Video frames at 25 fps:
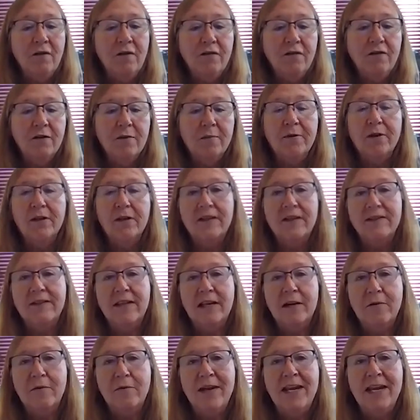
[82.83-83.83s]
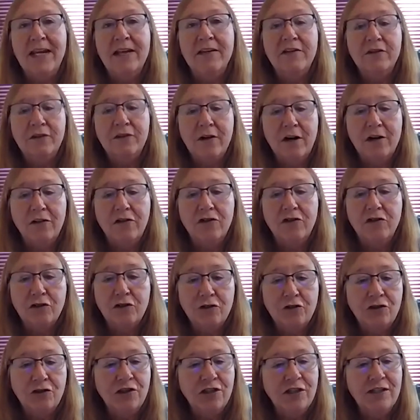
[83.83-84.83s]
comfortable as they re-enter our
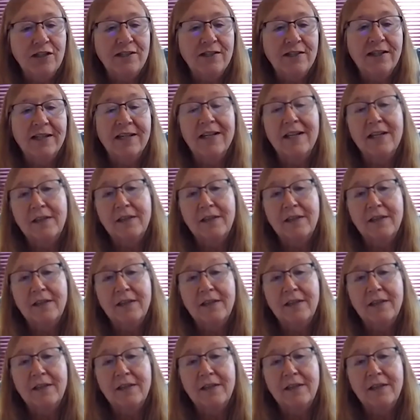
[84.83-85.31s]
churches and